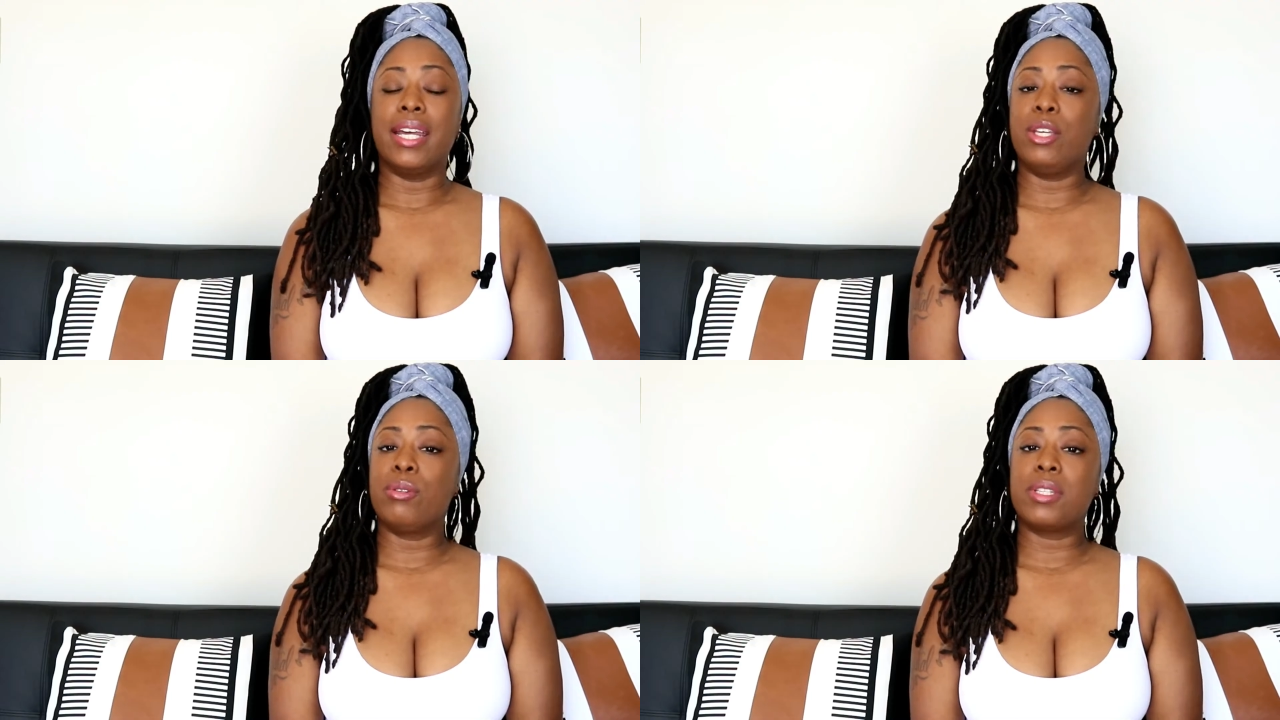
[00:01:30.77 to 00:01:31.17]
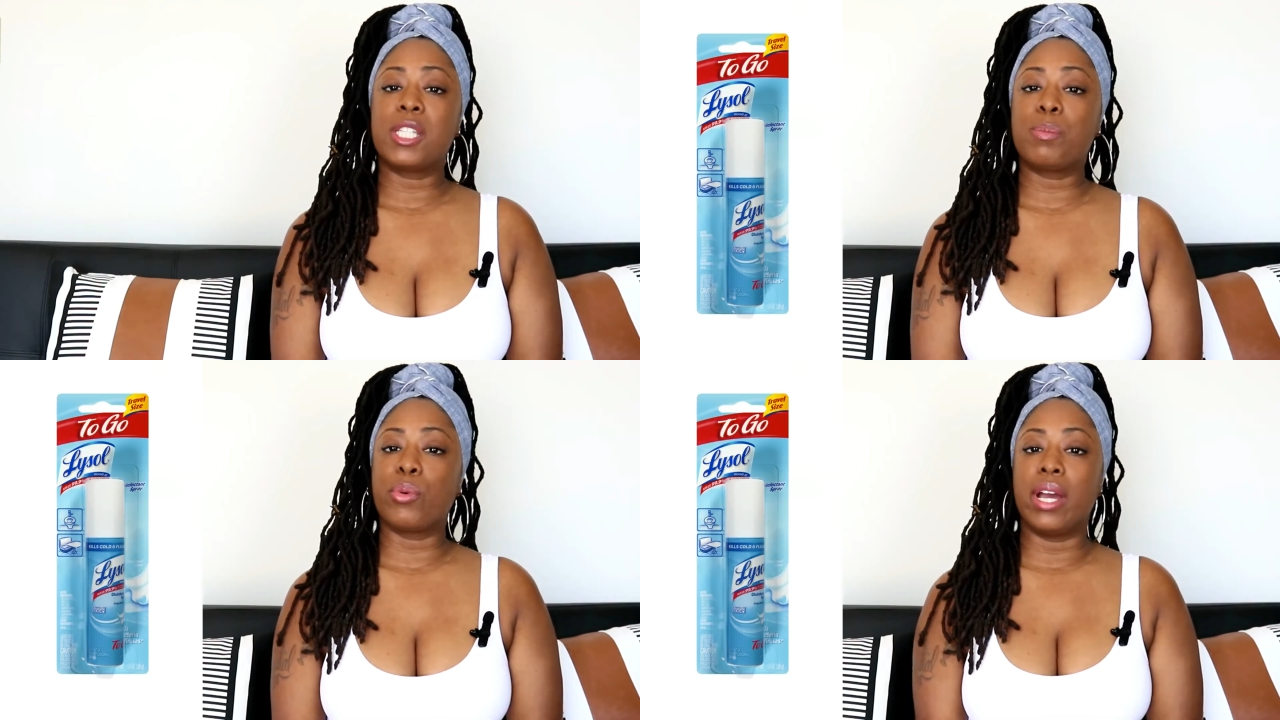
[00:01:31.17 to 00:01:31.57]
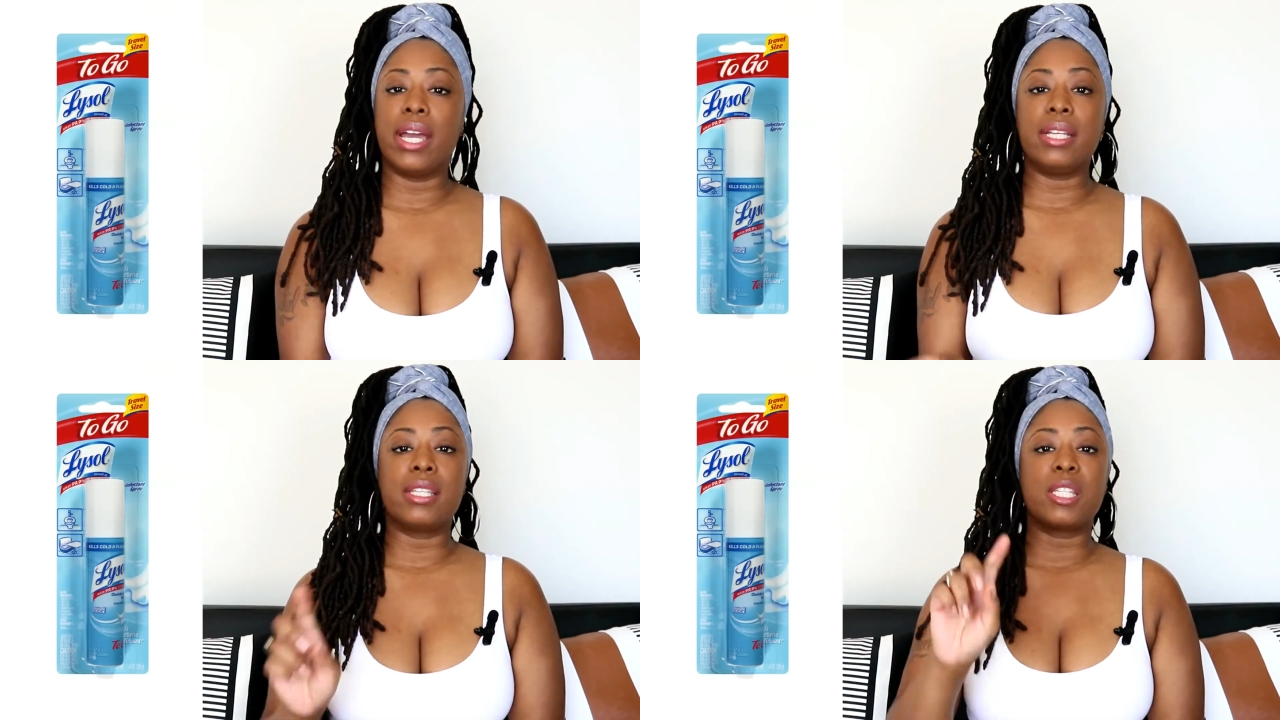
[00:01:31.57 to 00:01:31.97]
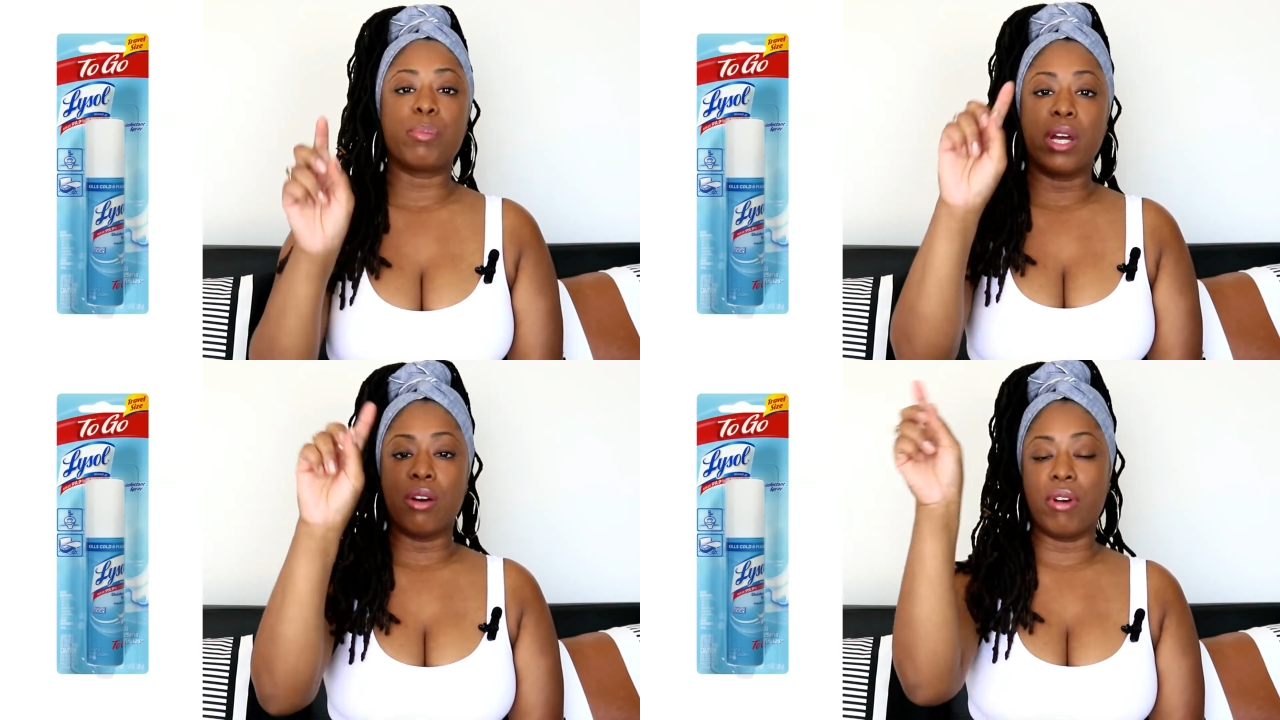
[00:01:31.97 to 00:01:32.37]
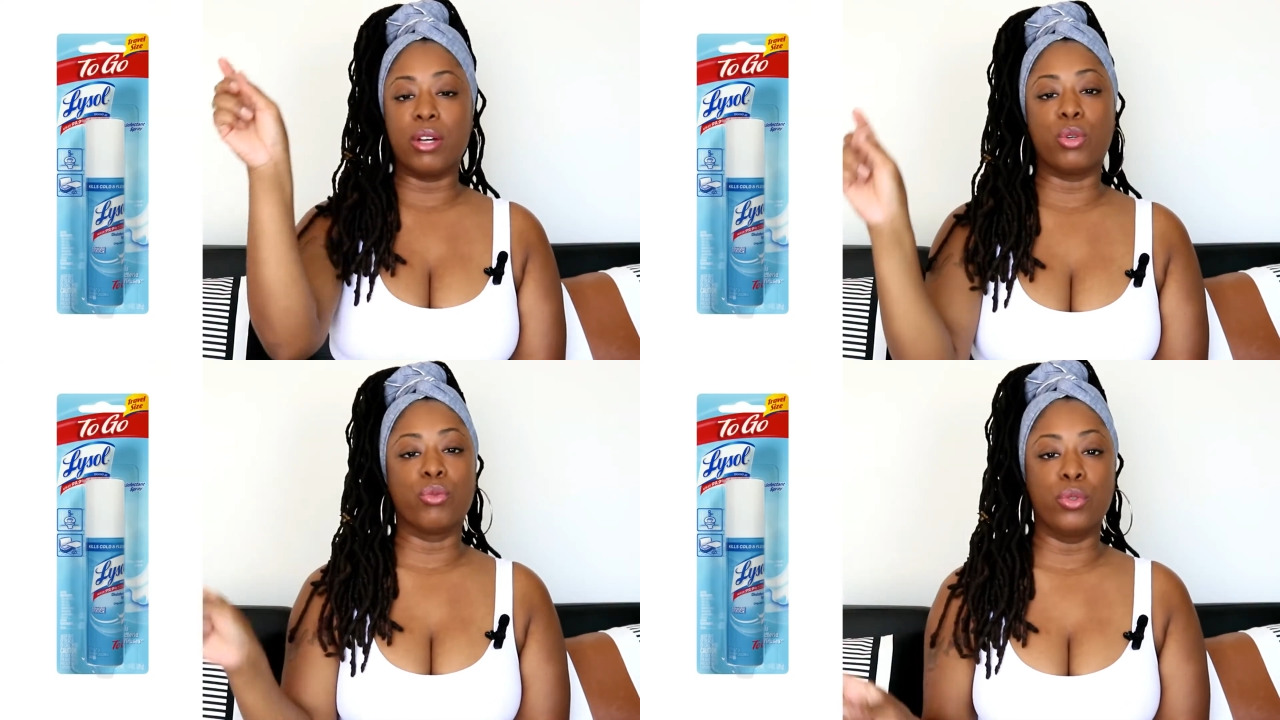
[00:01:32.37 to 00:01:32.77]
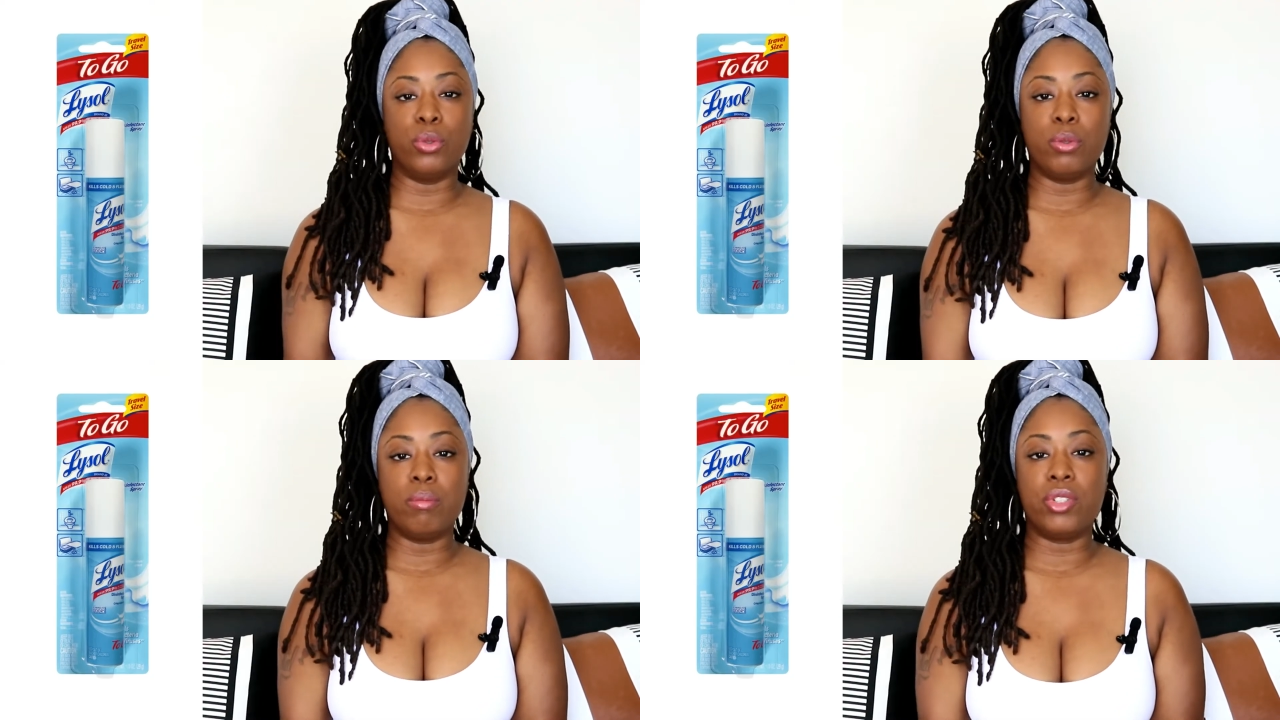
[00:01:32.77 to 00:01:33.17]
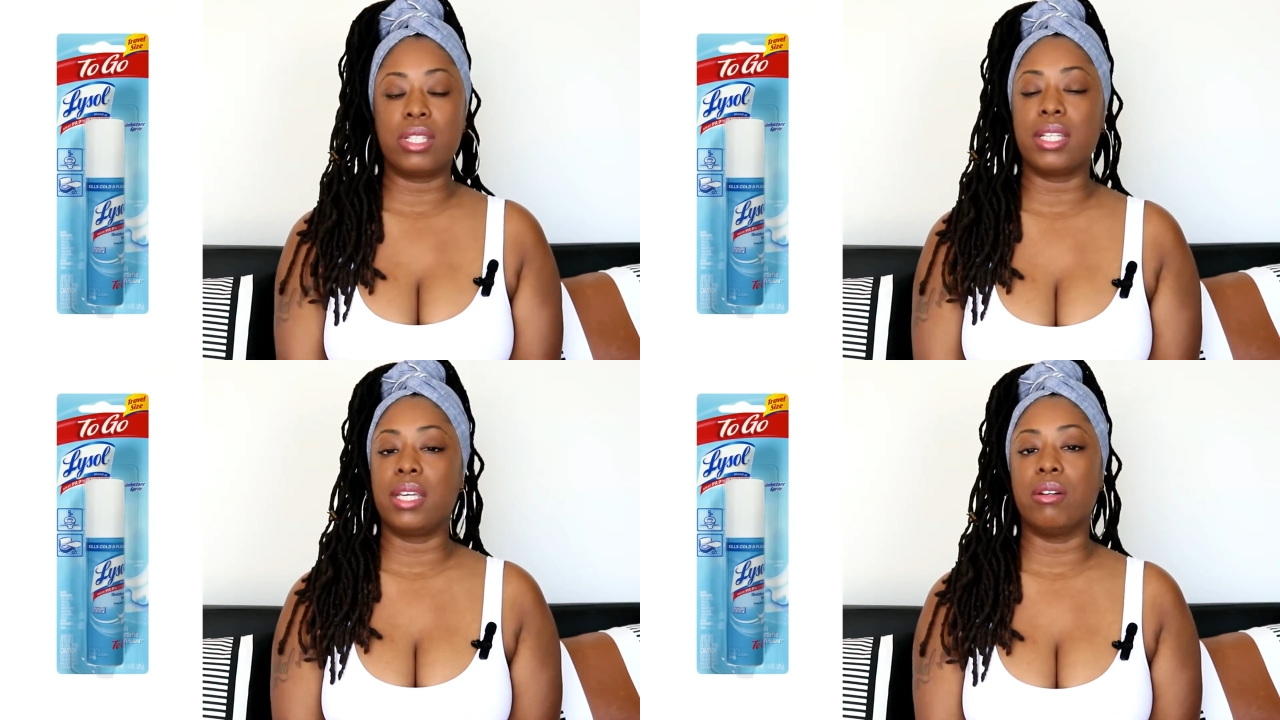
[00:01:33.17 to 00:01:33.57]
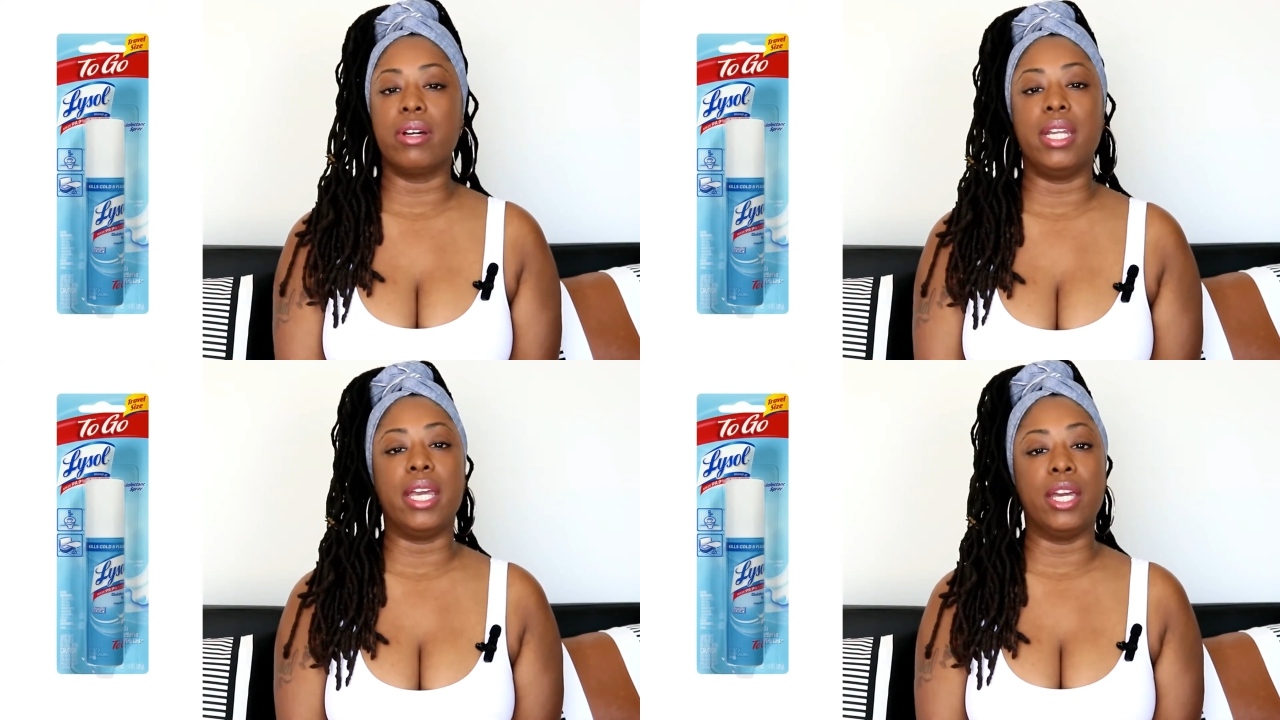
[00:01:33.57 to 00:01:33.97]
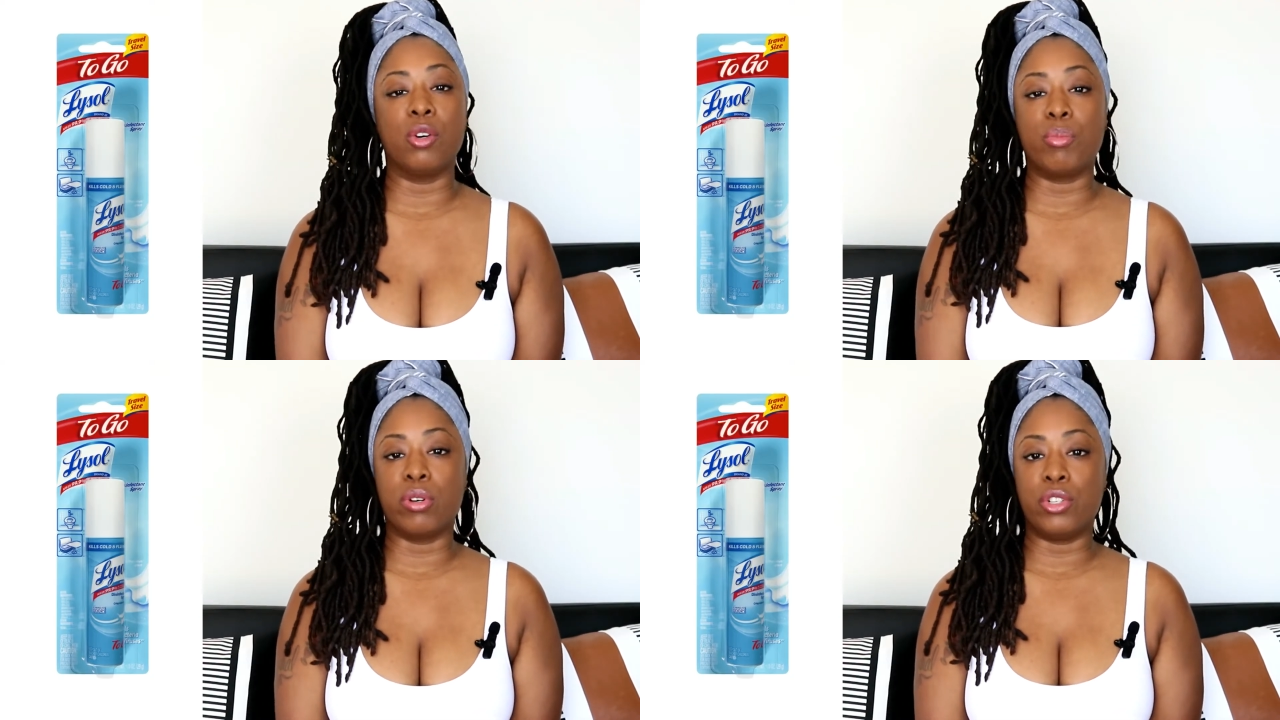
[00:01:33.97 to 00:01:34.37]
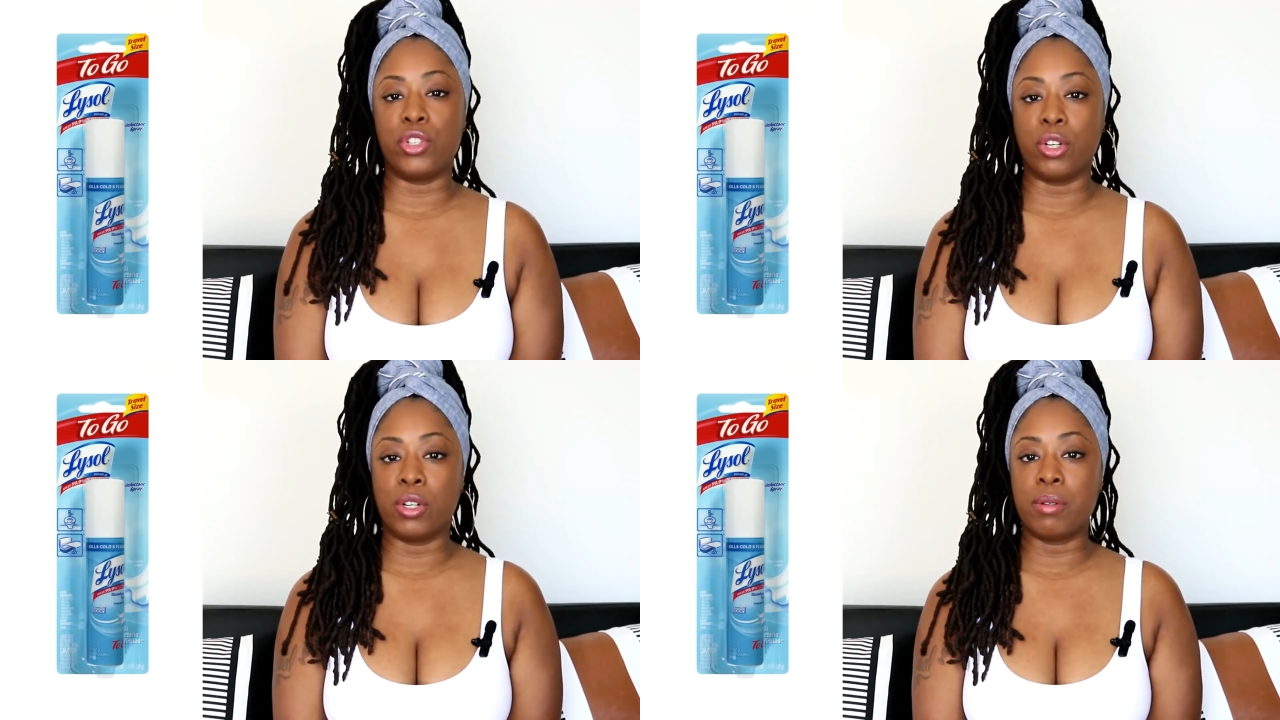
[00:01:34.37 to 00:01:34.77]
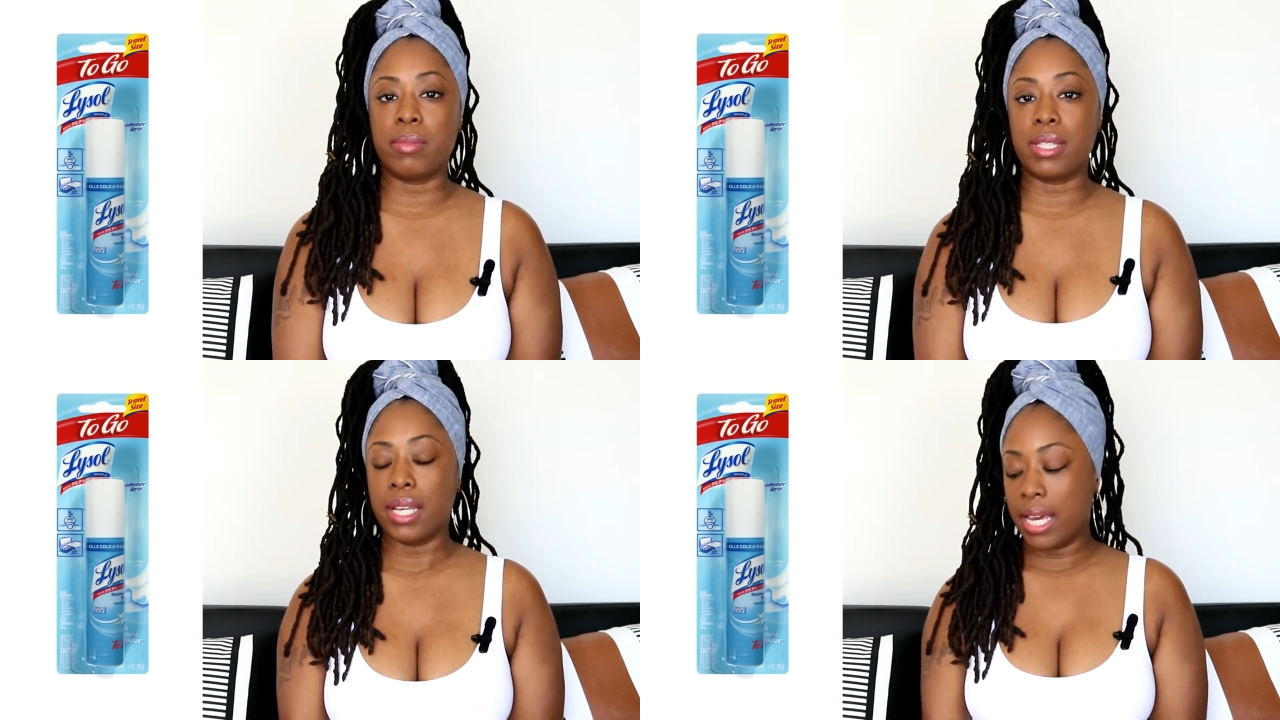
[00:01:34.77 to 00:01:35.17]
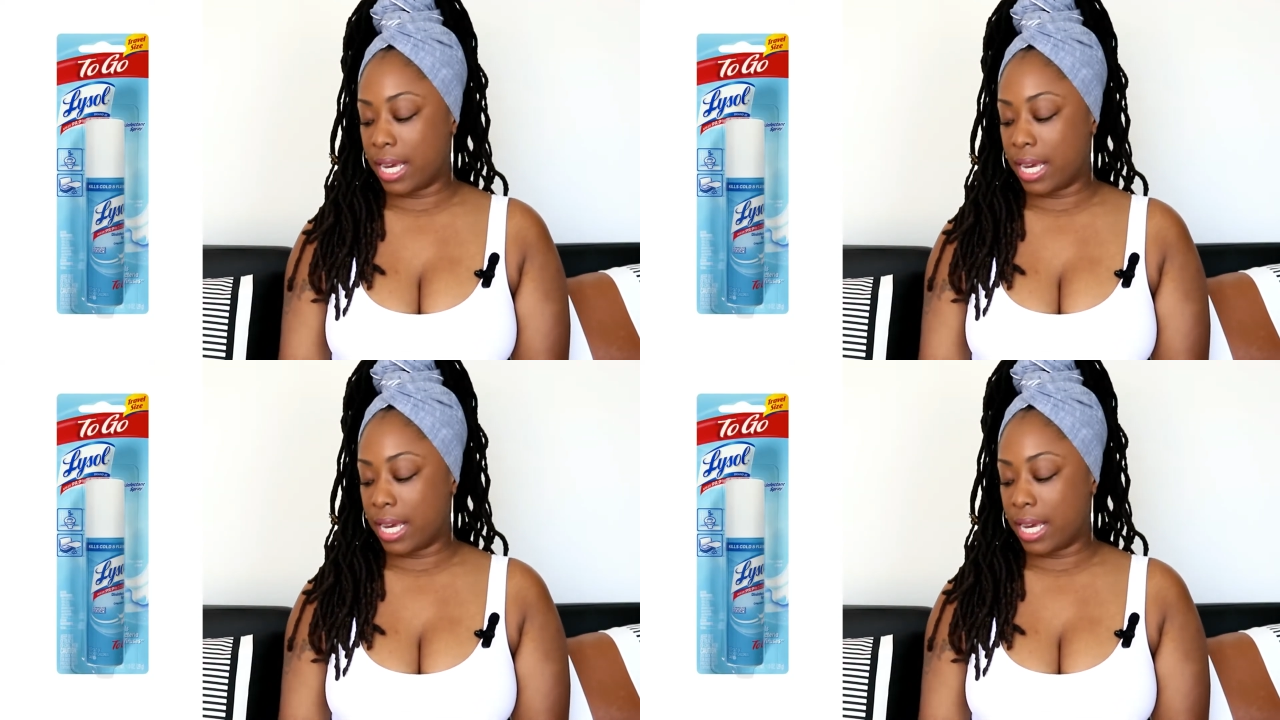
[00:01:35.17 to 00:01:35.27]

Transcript: I use the spray to spray around the room just to kill any airborne germs.